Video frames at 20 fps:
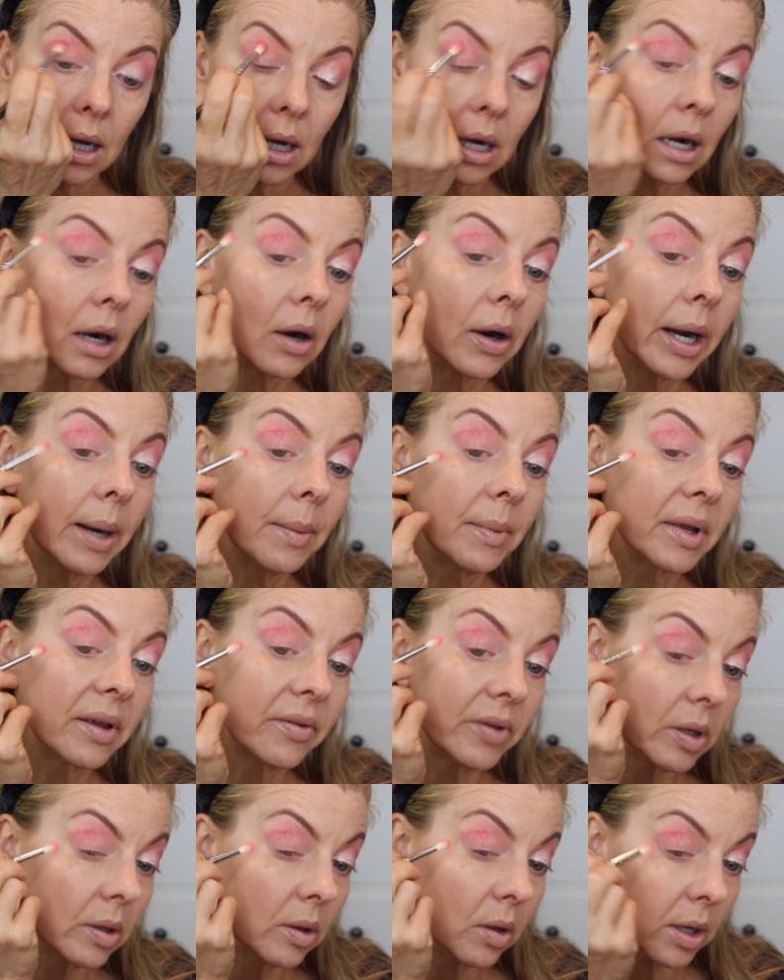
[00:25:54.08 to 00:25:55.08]
All right, I'm going to give
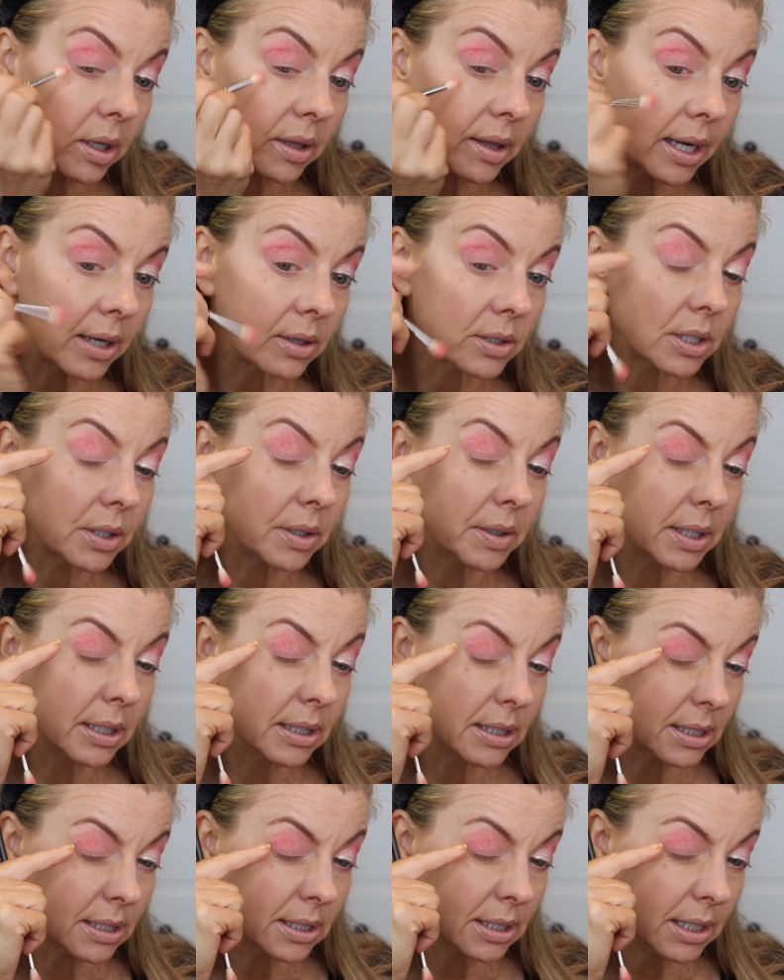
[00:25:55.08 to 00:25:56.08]
you a look there so you can
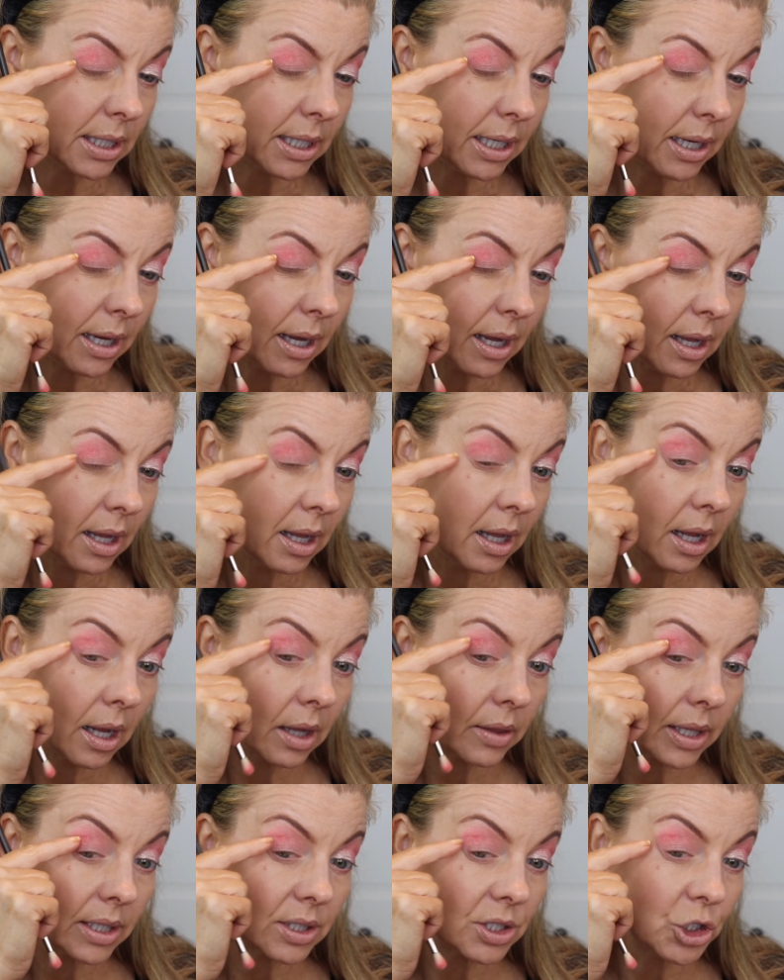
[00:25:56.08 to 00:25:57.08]
see
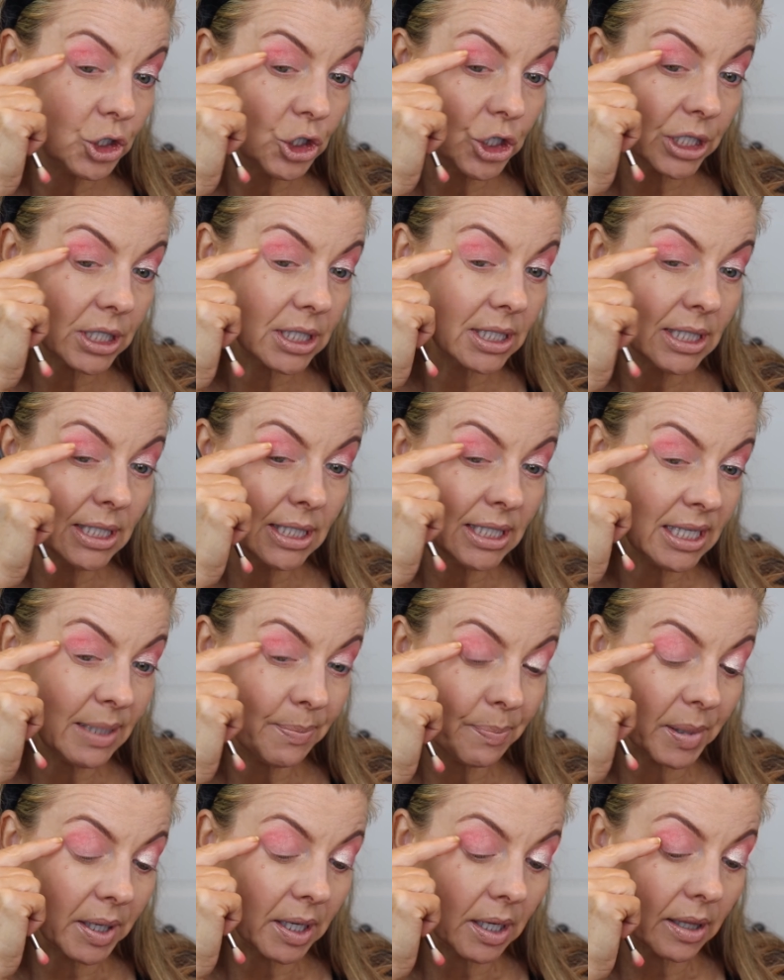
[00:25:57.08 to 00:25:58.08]
that's just
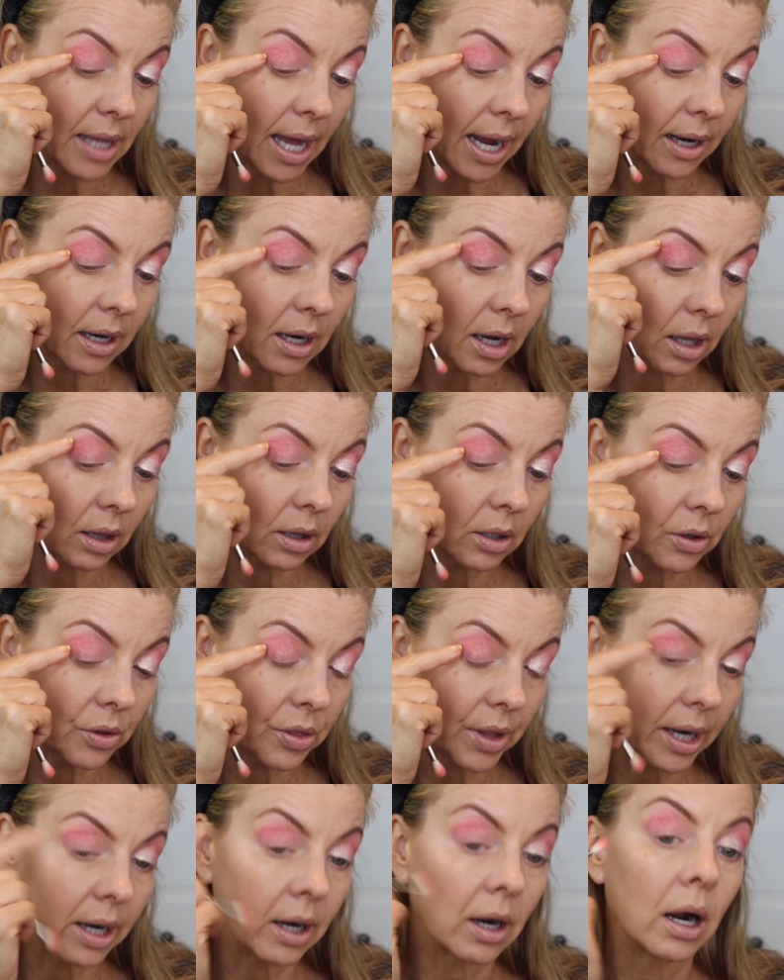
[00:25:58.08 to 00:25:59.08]
deepened that color
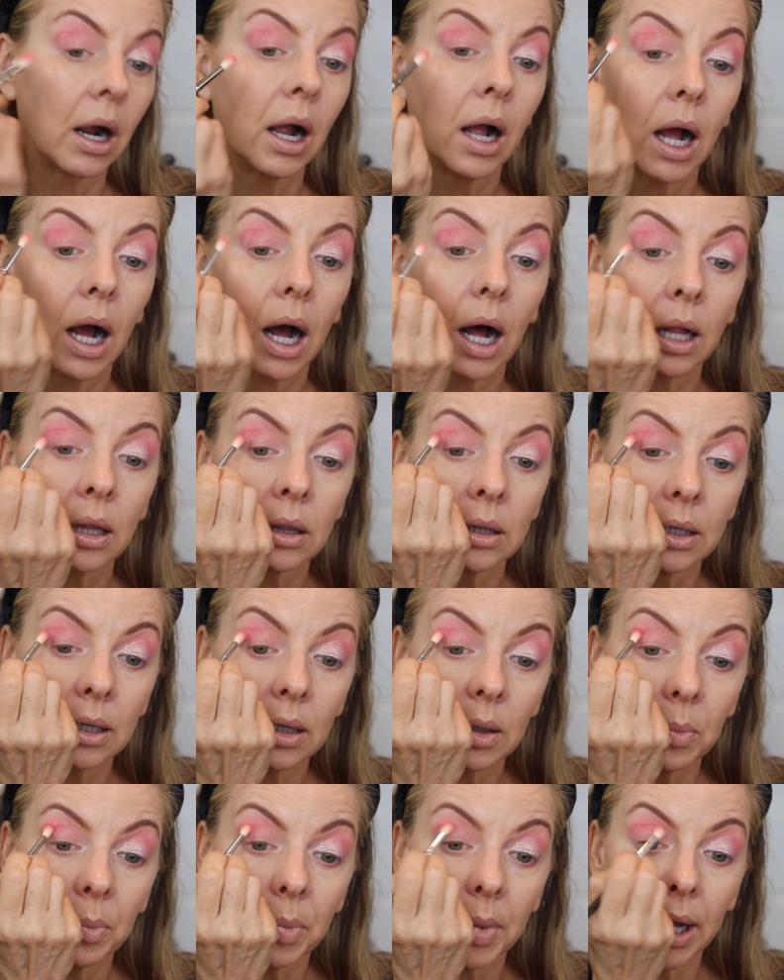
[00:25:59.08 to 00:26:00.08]
there a
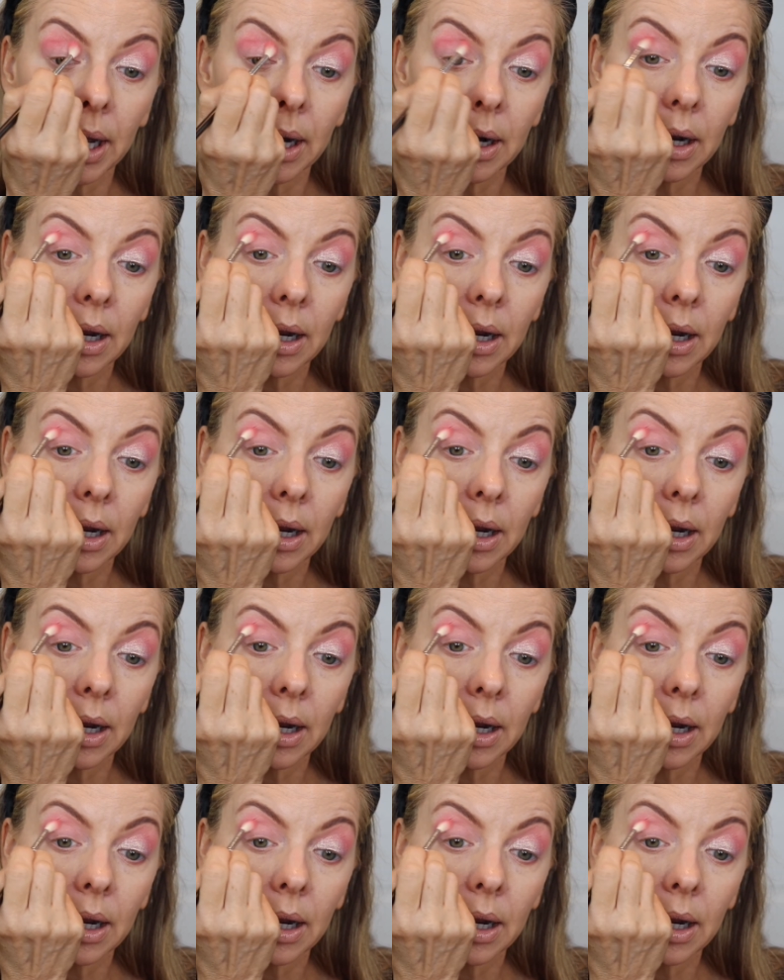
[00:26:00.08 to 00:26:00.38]
little bit.